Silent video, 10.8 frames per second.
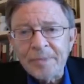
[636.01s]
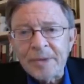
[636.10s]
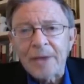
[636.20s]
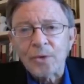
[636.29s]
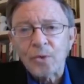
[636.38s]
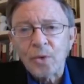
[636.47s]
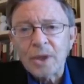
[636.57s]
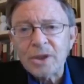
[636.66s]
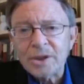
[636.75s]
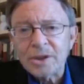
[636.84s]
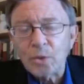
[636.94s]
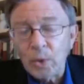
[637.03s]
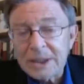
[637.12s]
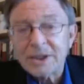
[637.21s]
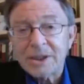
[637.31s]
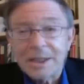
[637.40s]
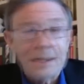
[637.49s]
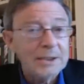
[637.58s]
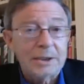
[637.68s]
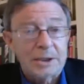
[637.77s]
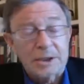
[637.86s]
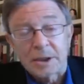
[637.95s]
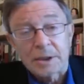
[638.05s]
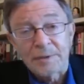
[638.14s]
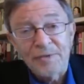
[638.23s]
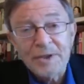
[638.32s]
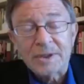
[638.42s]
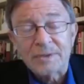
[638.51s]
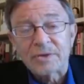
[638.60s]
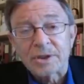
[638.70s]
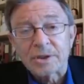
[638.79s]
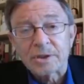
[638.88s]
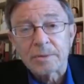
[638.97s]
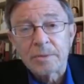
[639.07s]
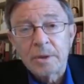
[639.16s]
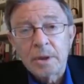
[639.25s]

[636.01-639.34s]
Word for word: Now, the Russians, we say this is just a defensive system,